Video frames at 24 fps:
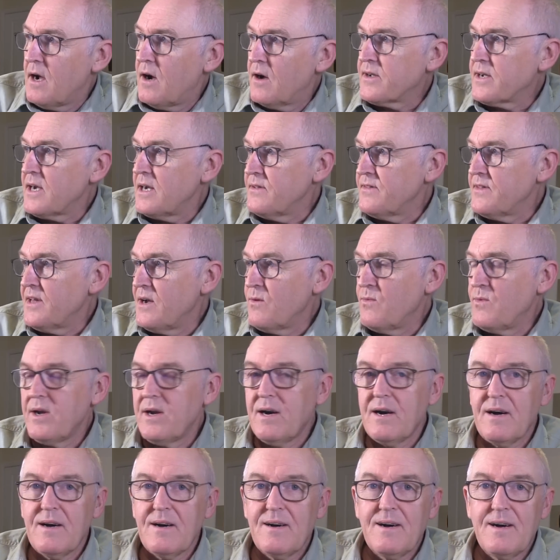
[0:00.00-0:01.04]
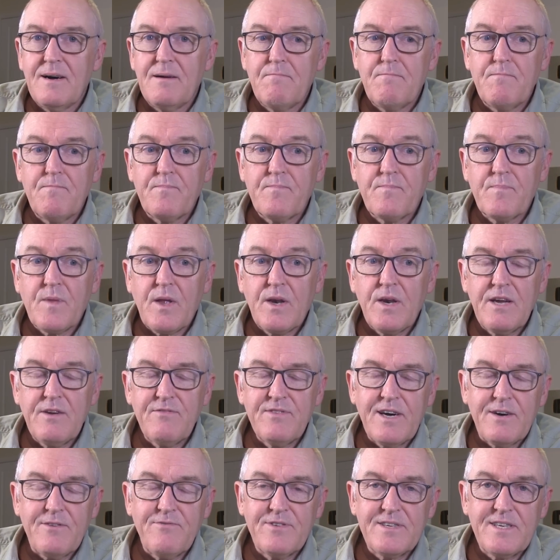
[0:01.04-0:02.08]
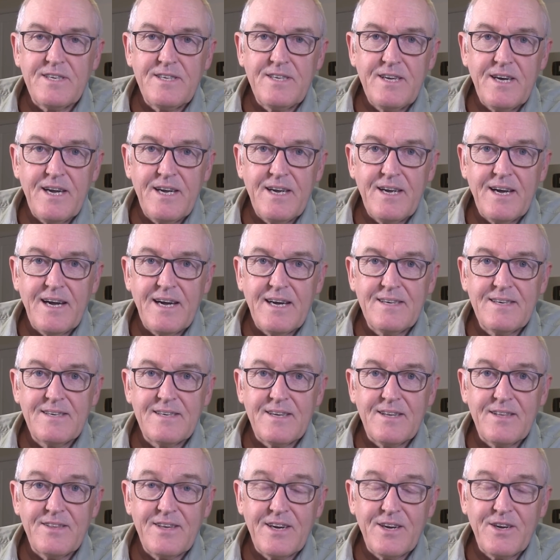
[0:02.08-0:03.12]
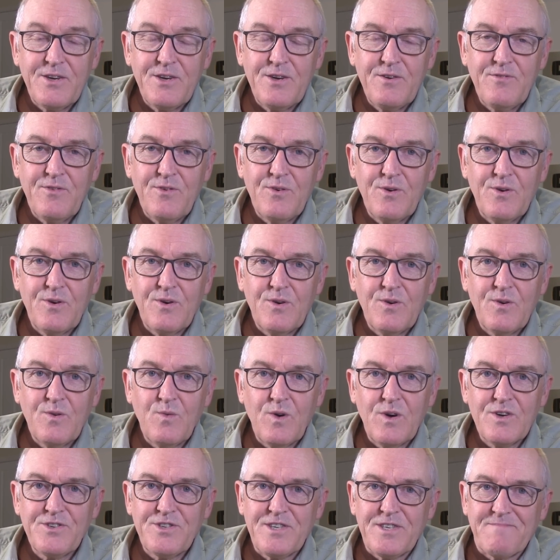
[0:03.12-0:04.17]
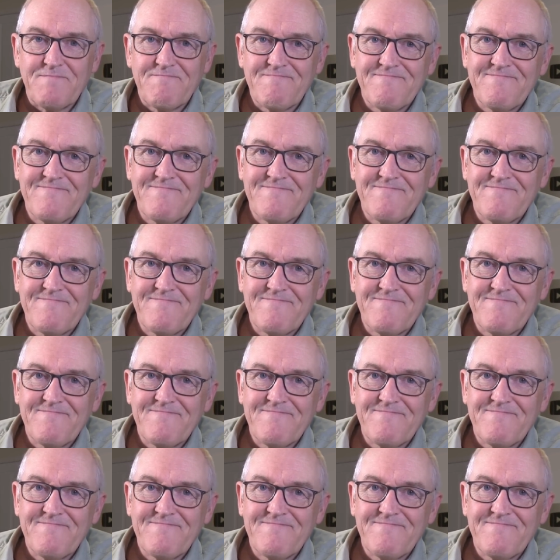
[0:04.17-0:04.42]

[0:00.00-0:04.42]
Okay, there we are. Leave that for today, and thank you for watching.